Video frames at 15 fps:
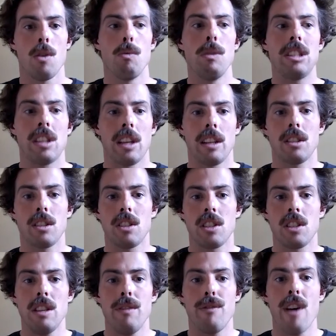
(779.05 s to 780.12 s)
we tend to
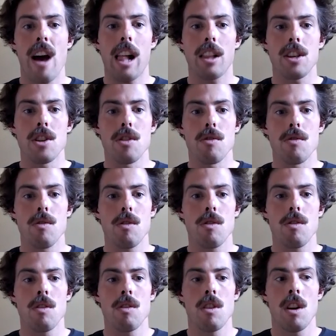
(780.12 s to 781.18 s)
see value
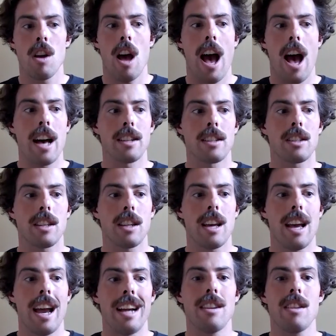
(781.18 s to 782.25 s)
as
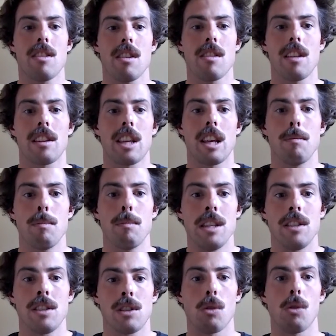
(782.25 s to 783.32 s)
anything that can
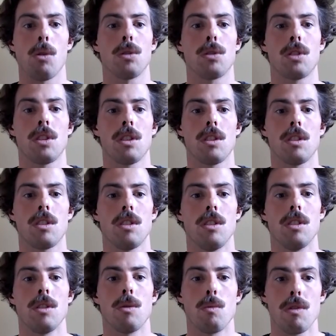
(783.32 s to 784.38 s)
be sold,
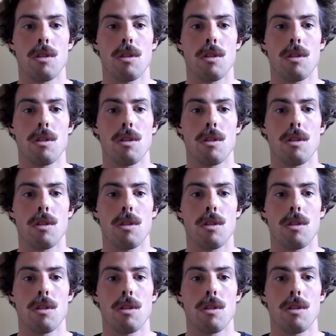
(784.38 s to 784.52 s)
you know,